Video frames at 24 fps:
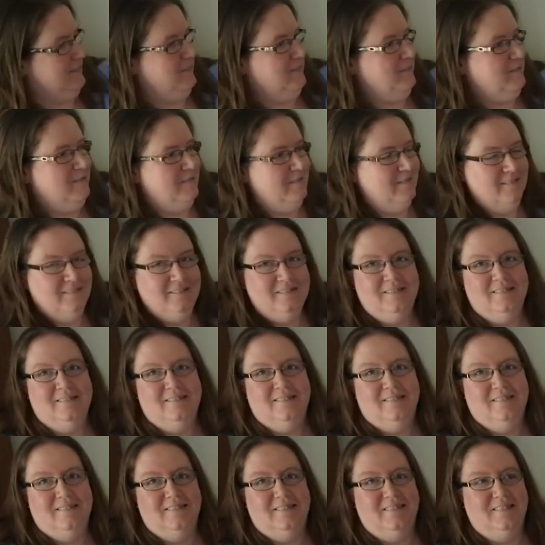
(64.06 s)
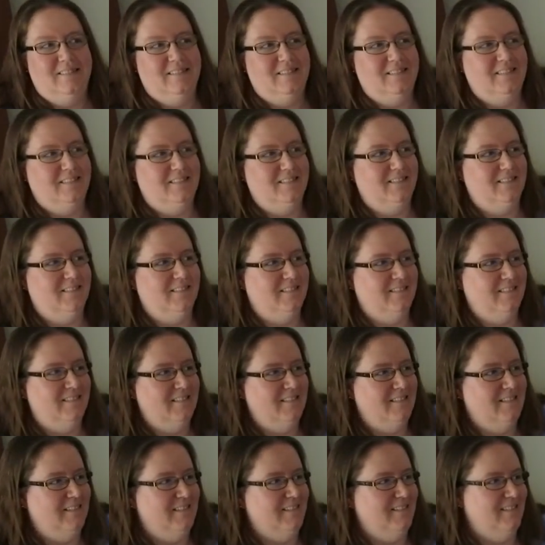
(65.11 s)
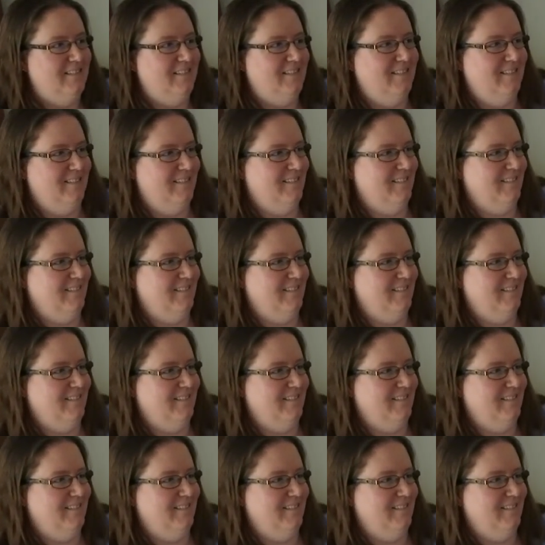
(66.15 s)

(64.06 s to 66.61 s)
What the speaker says: This person isn't speaking.